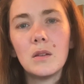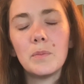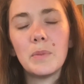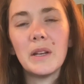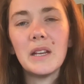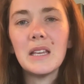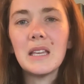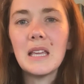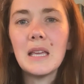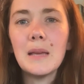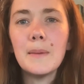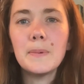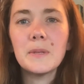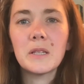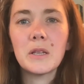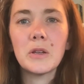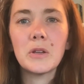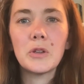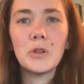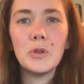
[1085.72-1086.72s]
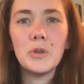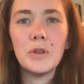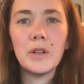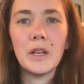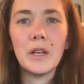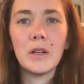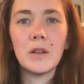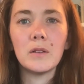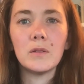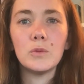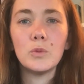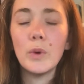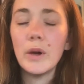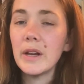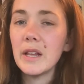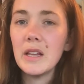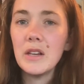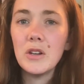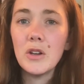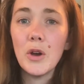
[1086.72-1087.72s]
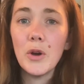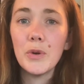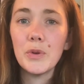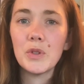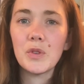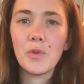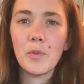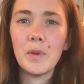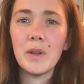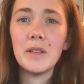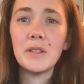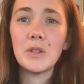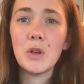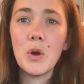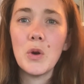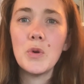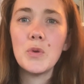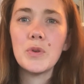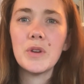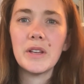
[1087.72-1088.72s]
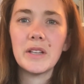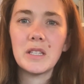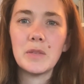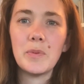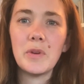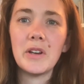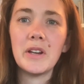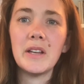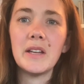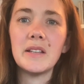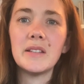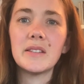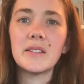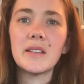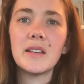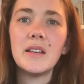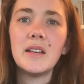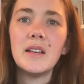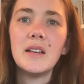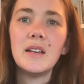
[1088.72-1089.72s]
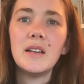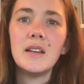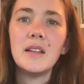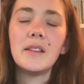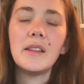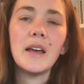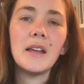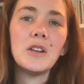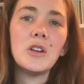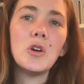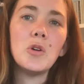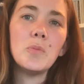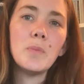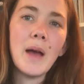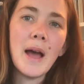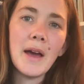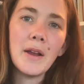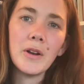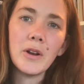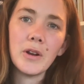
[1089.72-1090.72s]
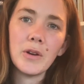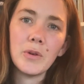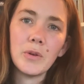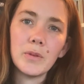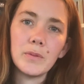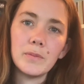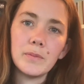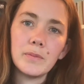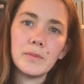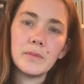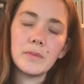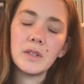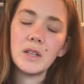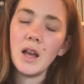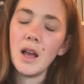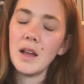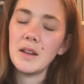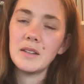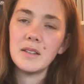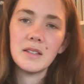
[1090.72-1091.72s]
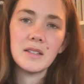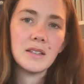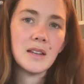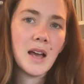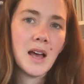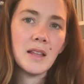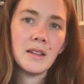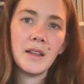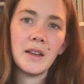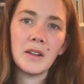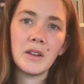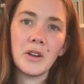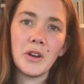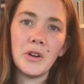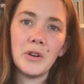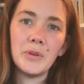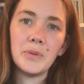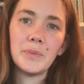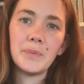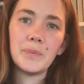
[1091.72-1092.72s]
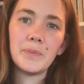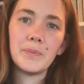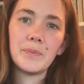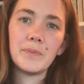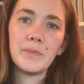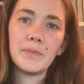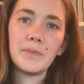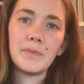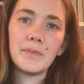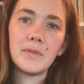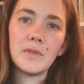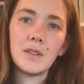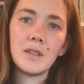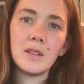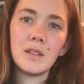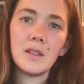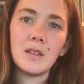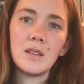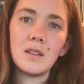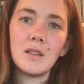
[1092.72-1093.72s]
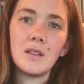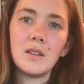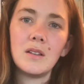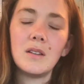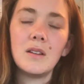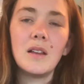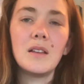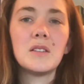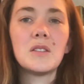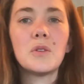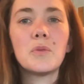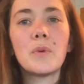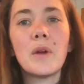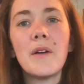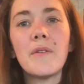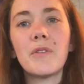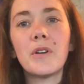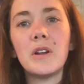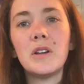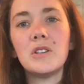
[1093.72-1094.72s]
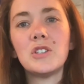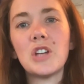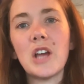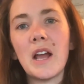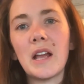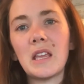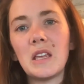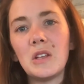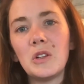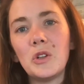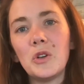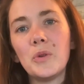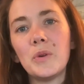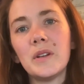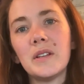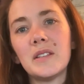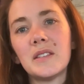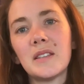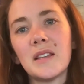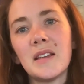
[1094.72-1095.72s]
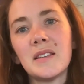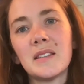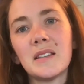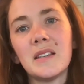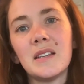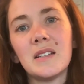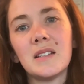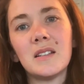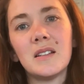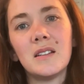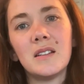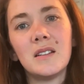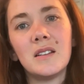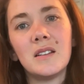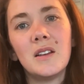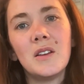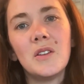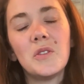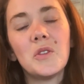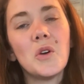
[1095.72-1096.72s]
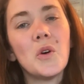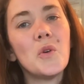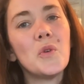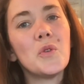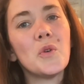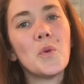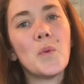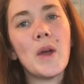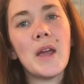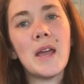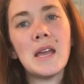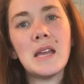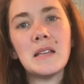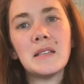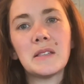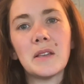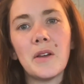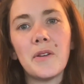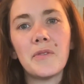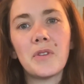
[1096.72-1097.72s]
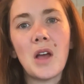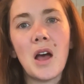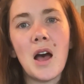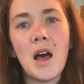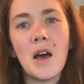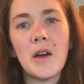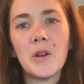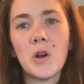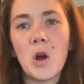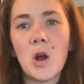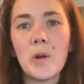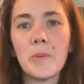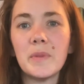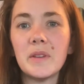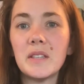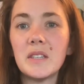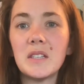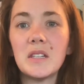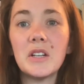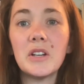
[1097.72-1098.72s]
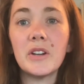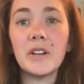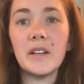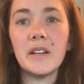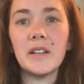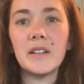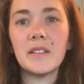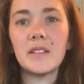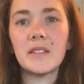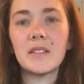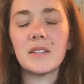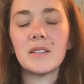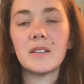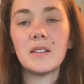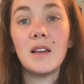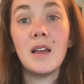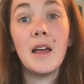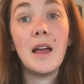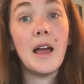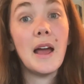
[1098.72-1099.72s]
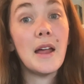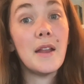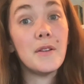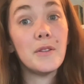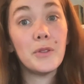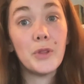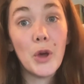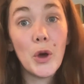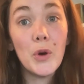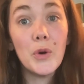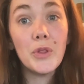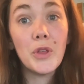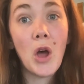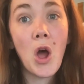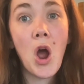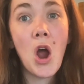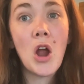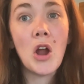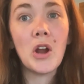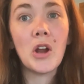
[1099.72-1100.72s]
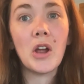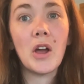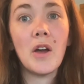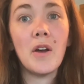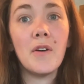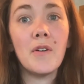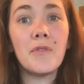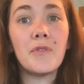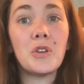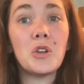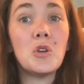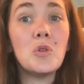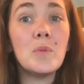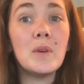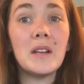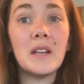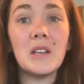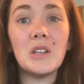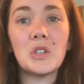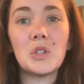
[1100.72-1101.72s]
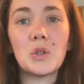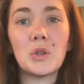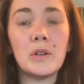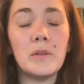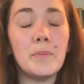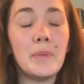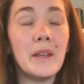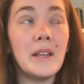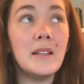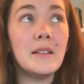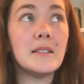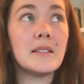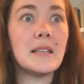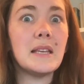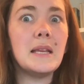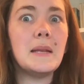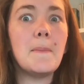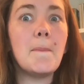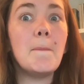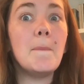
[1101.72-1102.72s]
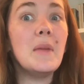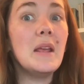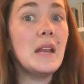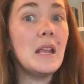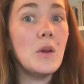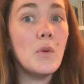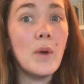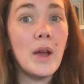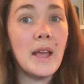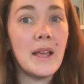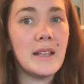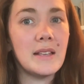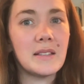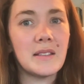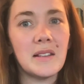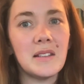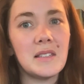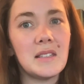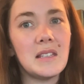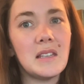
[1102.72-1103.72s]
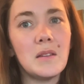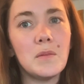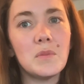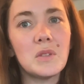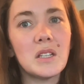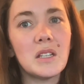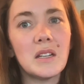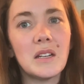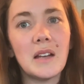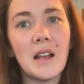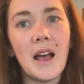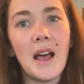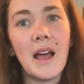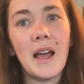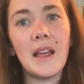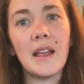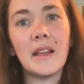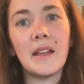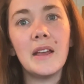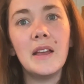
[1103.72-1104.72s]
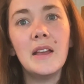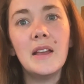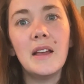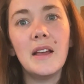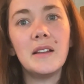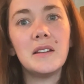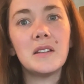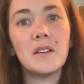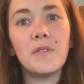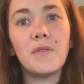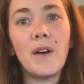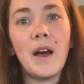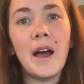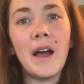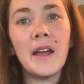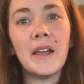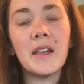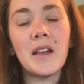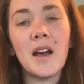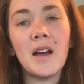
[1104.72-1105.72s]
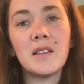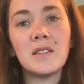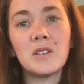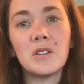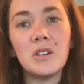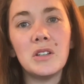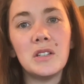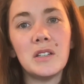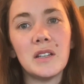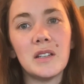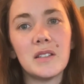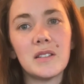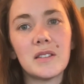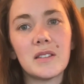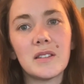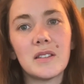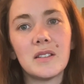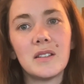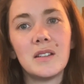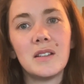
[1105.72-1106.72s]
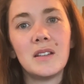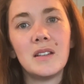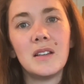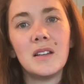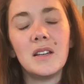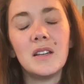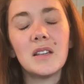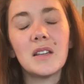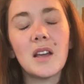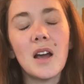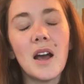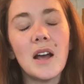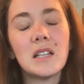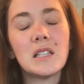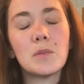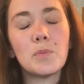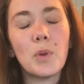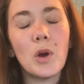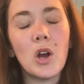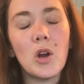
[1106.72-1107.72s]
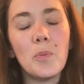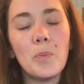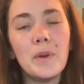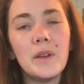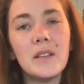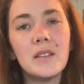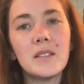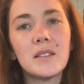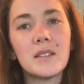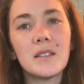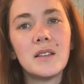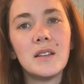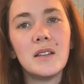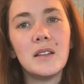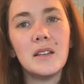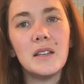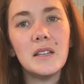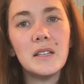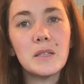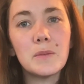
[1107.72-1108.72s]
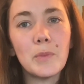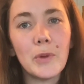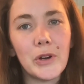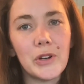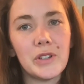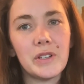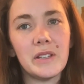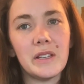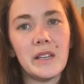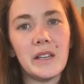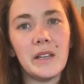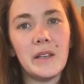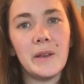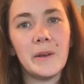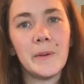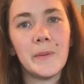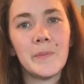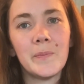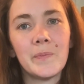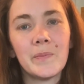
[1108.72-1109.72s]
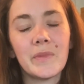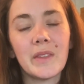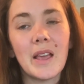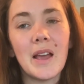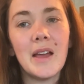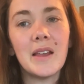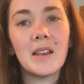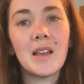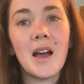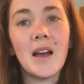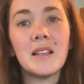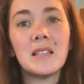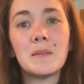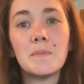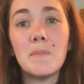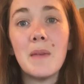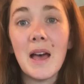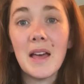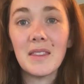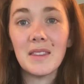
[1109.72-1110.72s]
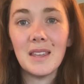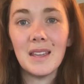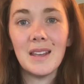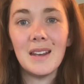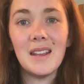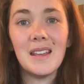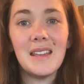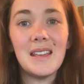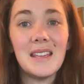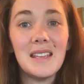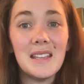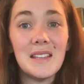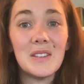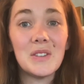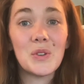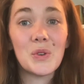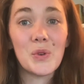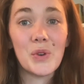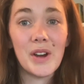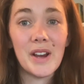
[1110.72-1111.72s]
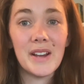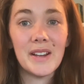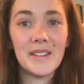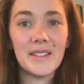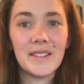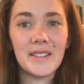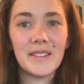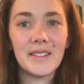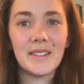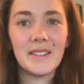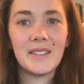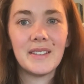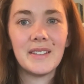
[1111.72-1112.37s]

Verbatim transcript: But he keeps concluding what he knows from his own experience, that no matter, God does not let go. As the Reverend Jackie Lewis says it, though the ways of God are mysterious, and though the arc of human history bends in many ways that seem to deny and defy God's goodness, God's purpose is mercy, and God's method is grace.